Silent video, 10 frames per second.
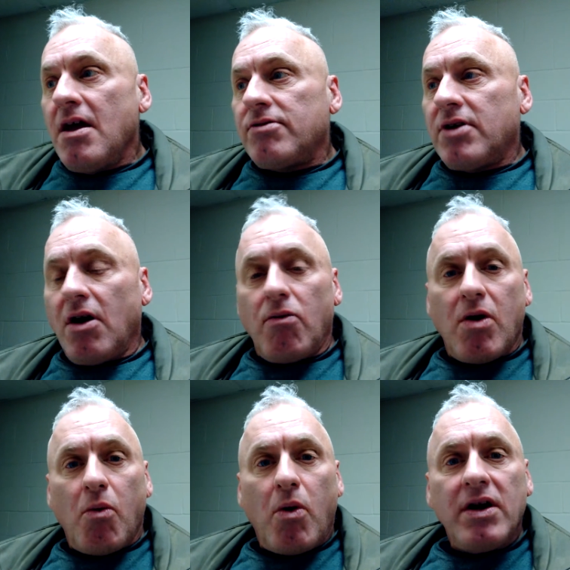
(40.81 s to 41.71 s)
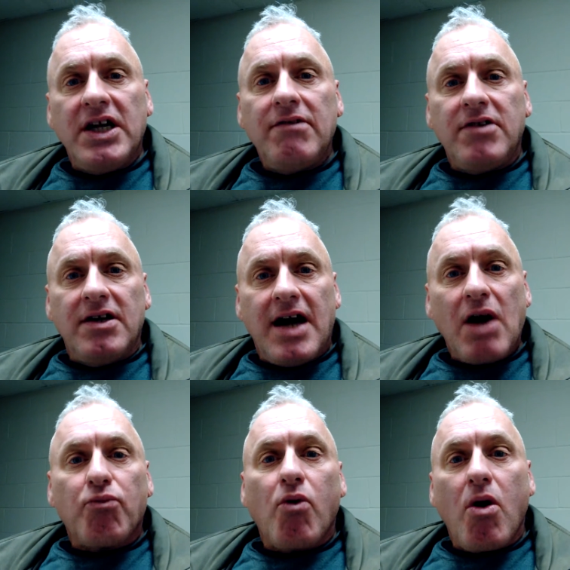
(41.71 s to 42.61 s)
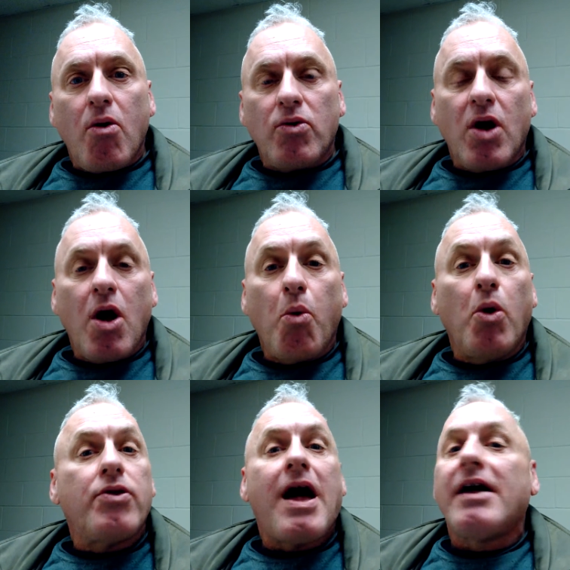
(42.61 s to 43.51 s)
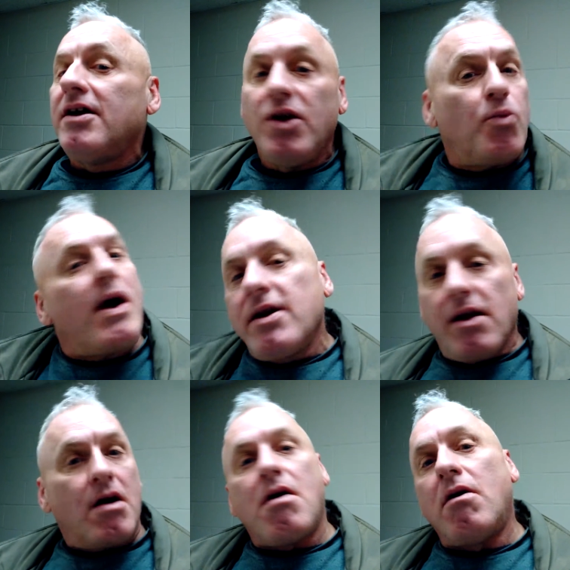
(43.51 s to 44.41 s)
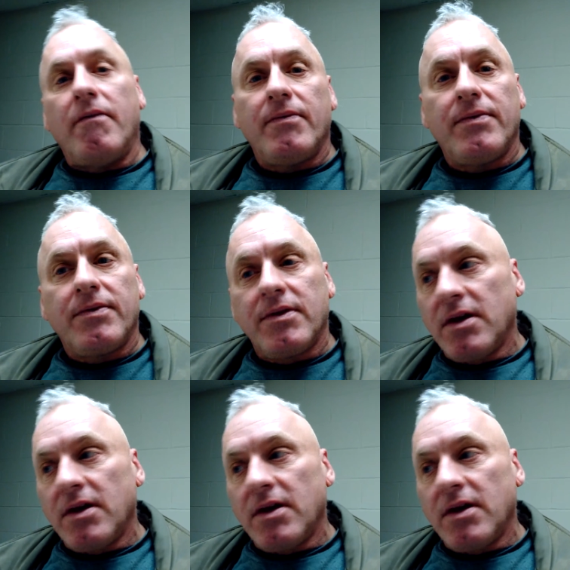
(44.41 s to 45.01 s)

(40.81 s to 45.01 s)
So one evening I rode without any weight at all.